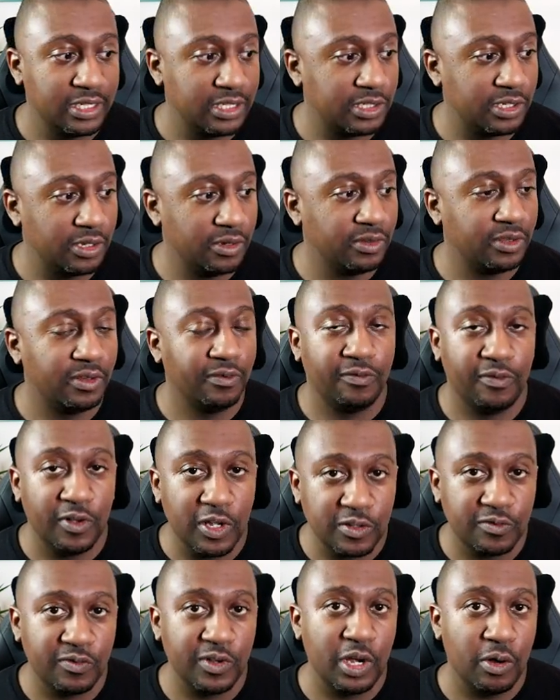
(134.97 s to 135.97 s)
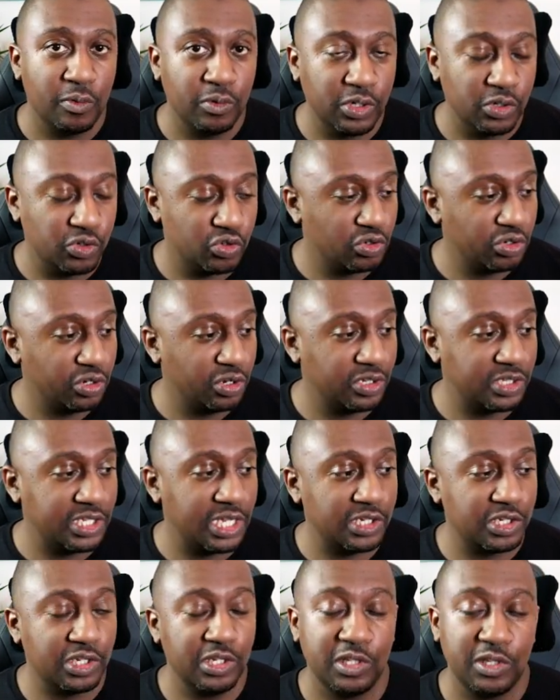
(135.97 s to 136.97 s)
So the first thing I want to draw your
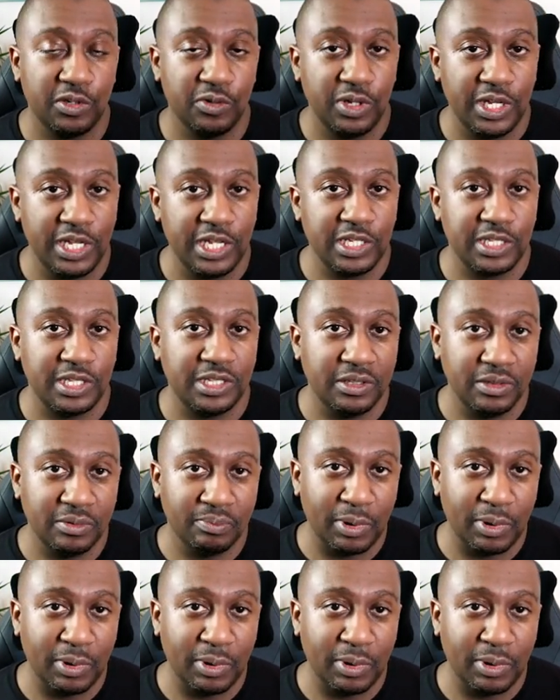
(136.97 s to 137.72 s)
attention to is